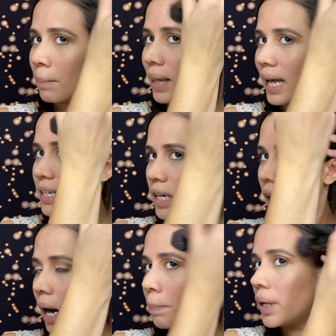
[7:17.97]
blend it
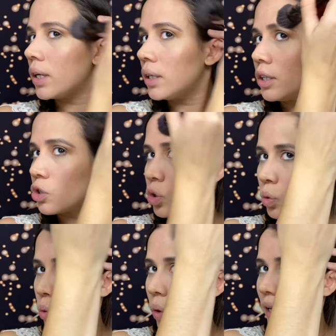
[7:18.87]
up
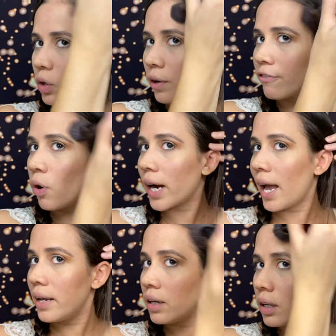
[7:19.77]
to your
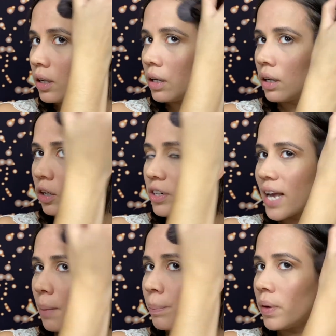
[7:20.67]
forehead, your
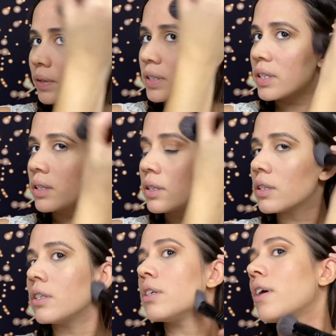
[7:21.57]
temples,
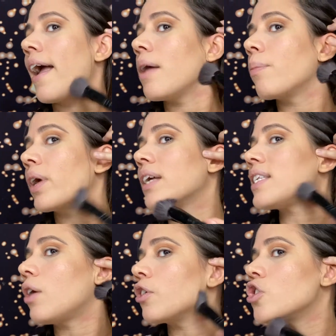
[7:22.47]
and bring it
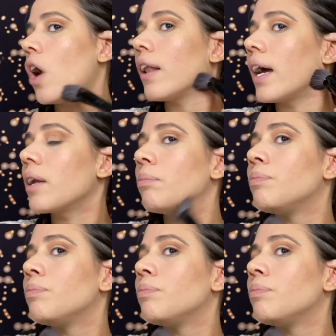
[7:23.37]
down your jawline.